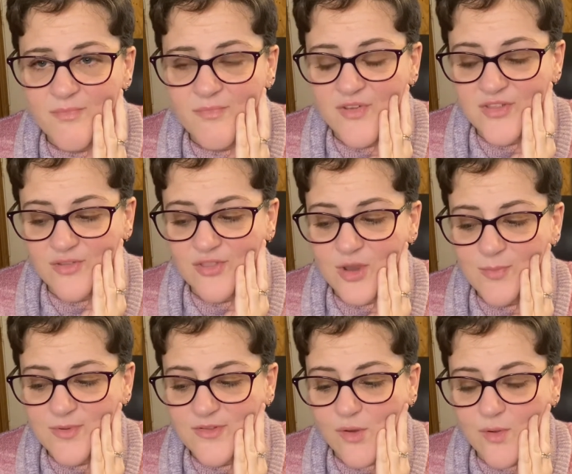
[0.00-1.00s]
Physical
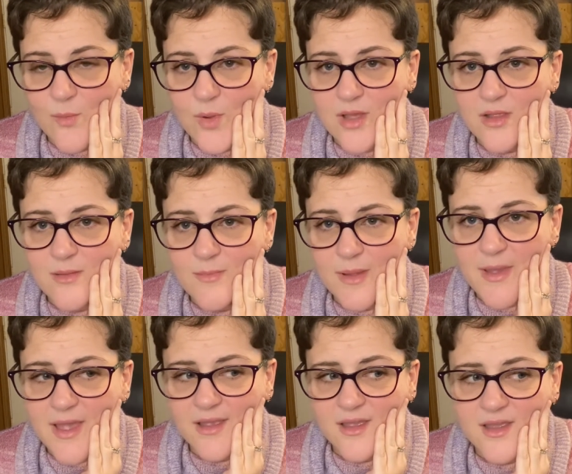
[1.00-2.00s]
therapy's going well. My
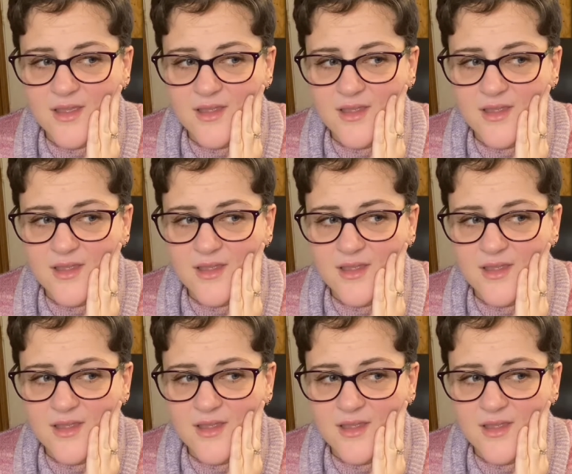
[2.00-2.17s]
back,